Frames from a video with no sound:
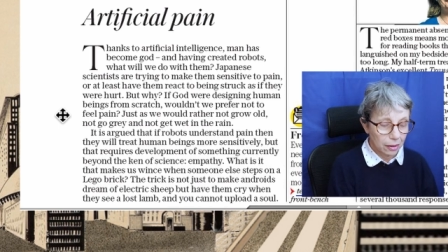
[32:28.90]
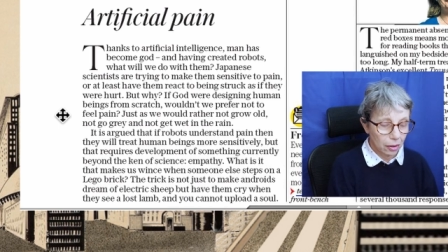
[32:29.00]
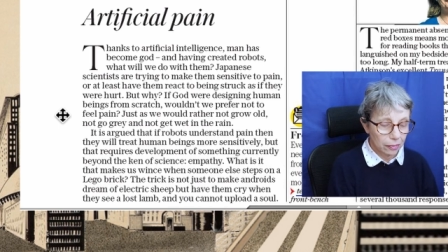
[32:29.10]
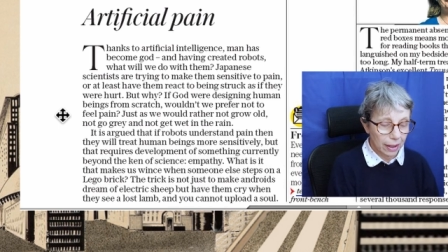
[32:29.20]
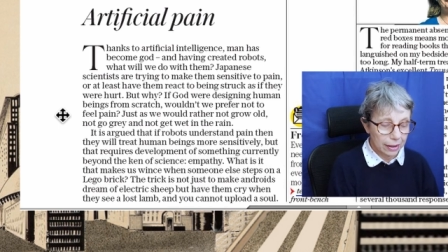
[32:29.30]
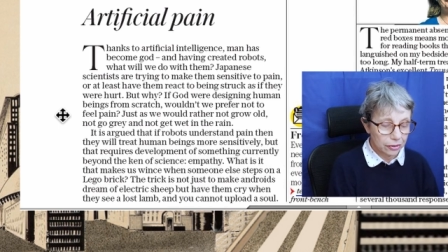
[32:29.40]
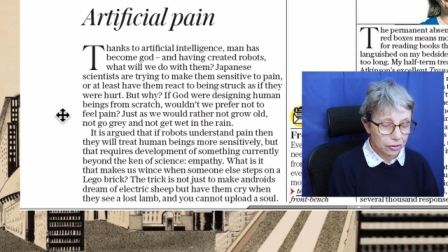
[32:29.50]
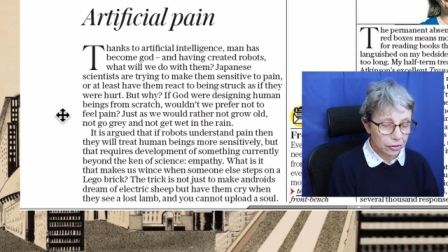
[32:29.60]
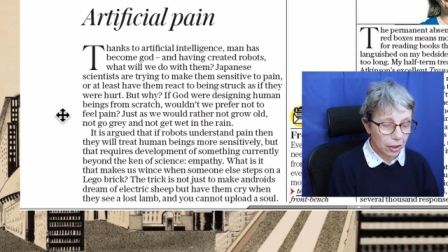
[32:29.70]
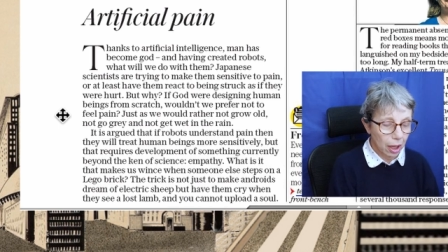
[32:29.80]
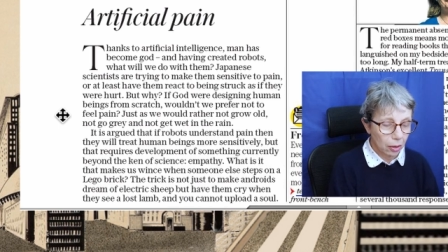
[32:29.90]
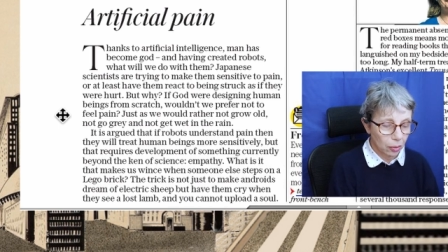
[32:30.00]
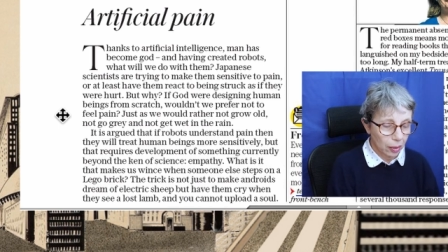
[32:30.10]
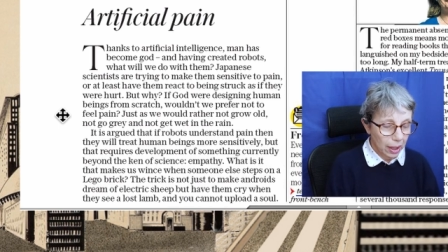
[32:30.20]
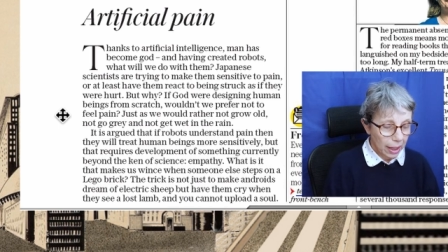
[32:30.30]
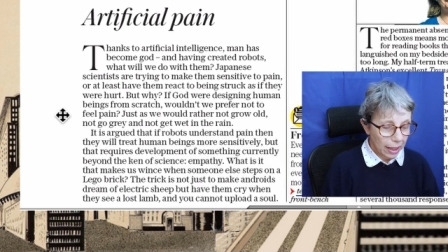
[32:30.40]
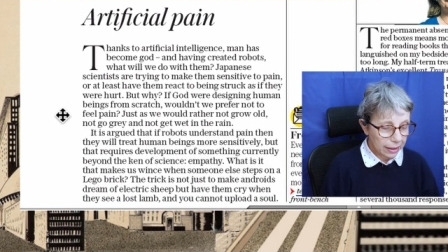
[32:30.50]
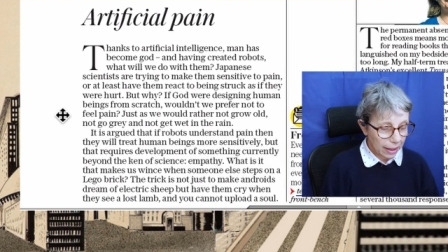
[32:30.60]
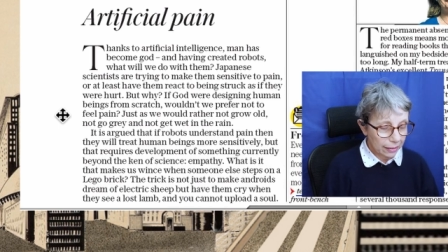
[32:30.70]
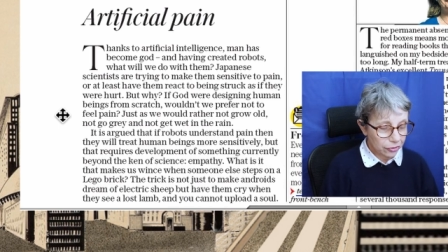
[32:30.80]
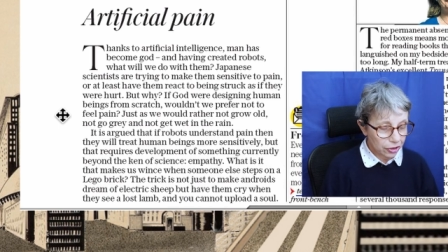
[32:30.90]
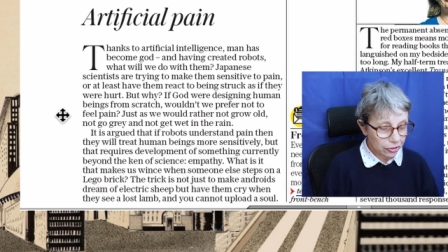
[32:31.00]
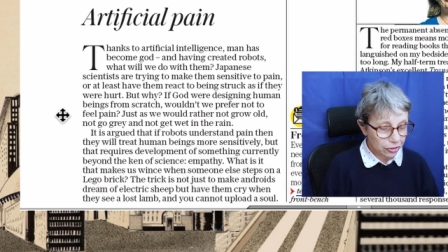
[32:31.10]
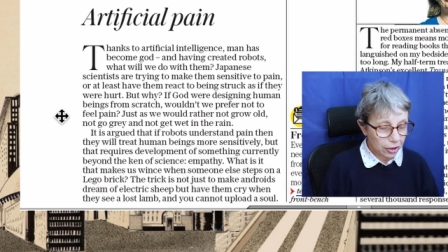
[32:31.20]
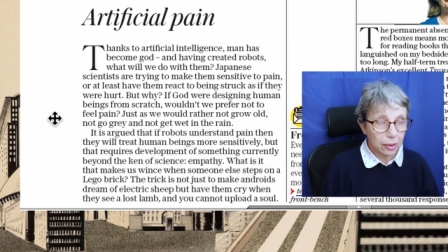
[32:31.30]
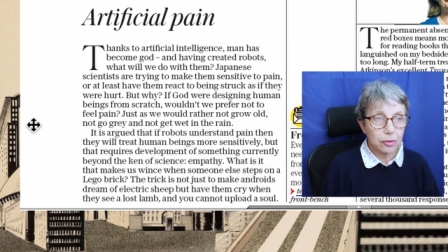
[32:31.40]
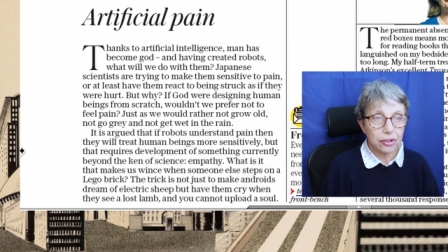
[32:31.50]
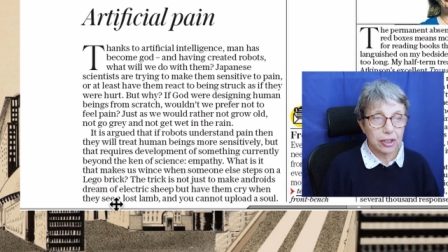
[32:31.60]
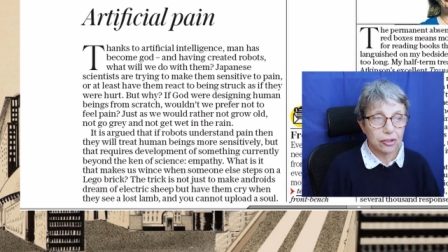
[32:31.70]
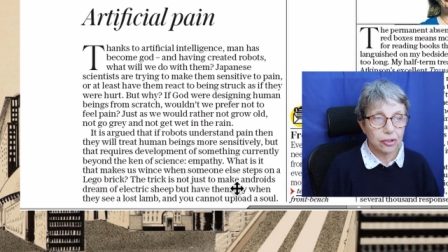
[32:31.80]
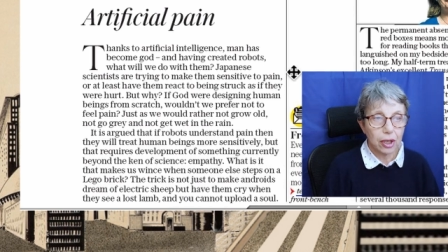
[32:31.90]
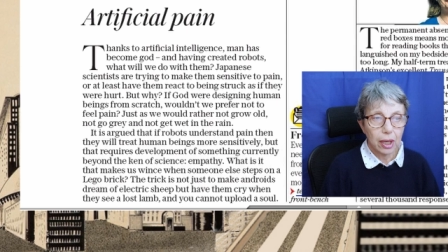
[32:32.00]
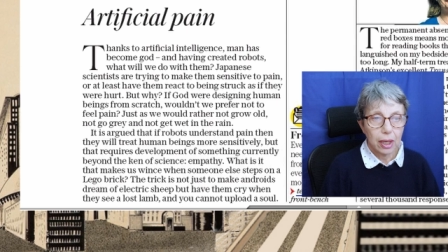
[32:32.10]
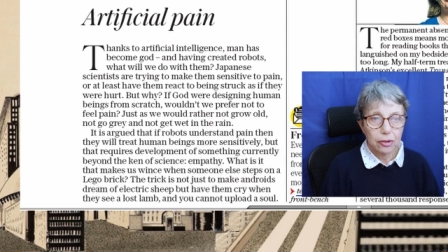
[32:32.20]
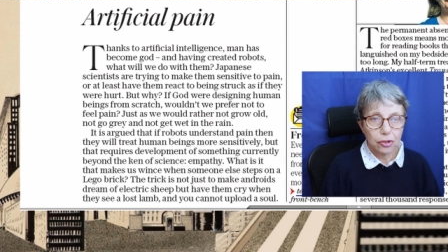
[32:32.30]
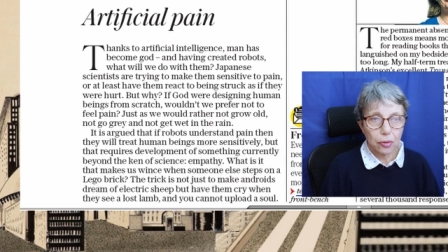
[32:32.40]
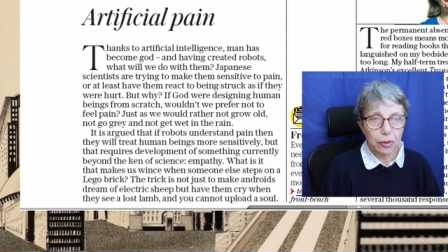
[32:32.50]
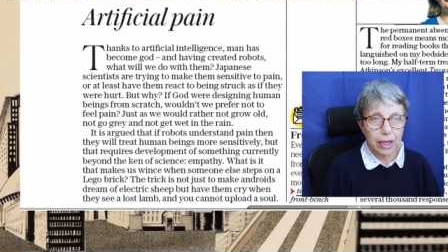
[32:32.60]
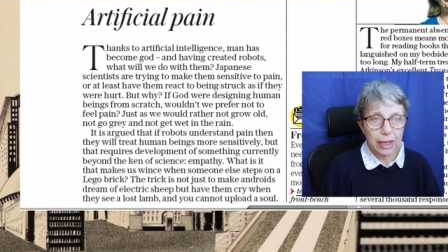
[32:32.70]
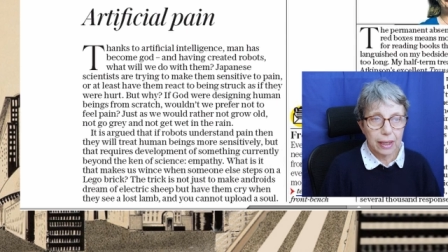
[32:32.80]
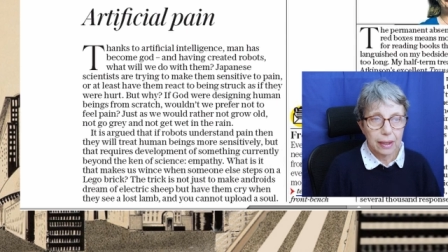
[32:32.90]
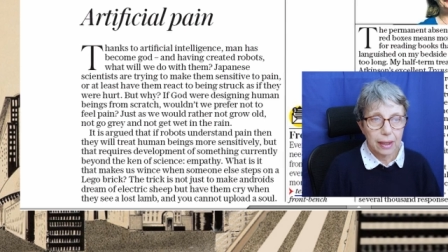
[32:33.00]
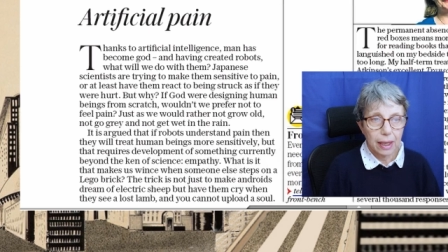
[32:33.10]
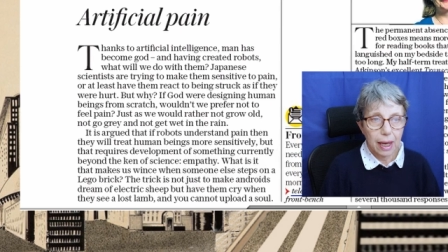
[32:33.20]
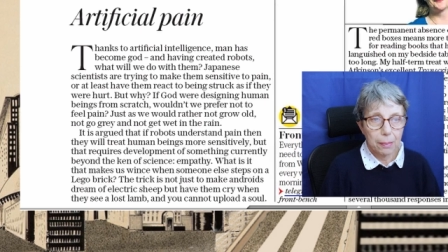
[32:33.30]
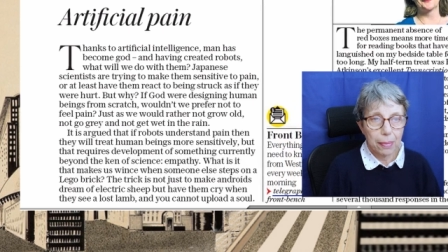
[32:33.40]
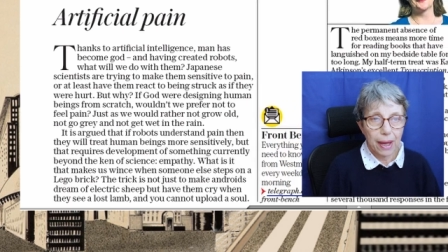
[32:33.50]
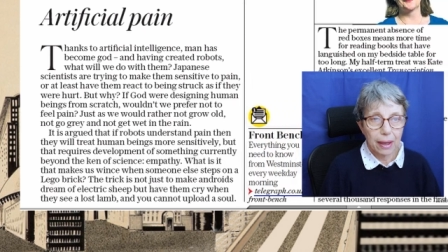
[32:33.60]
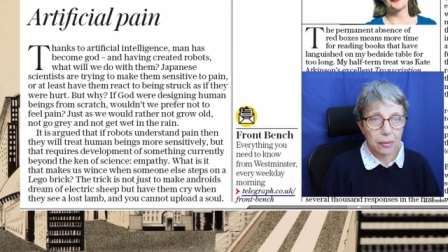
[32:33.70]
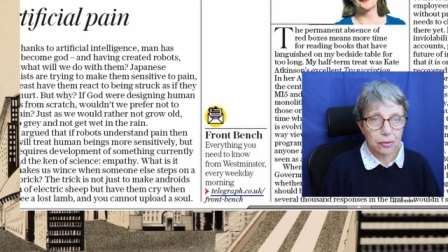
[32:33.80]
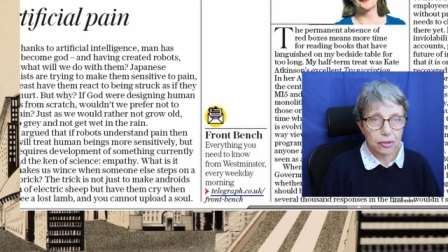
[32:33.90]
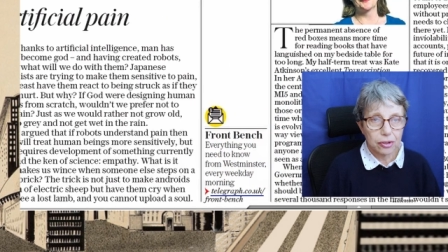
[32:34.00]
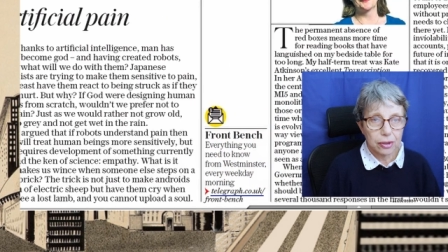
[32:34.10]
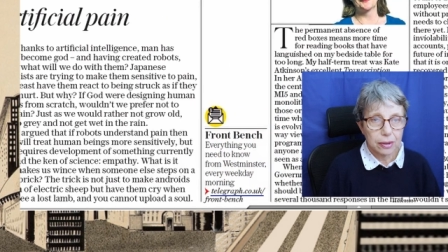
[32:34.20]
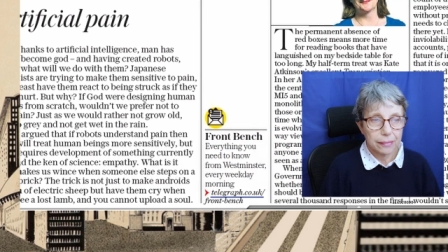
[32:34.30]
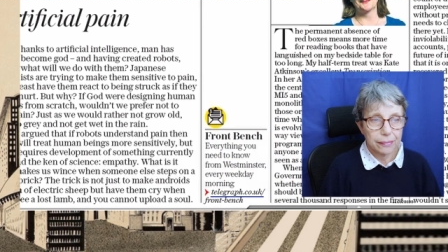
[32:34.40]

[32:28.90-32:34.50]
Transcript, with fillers: All right. Oh, and I've just noticed talking about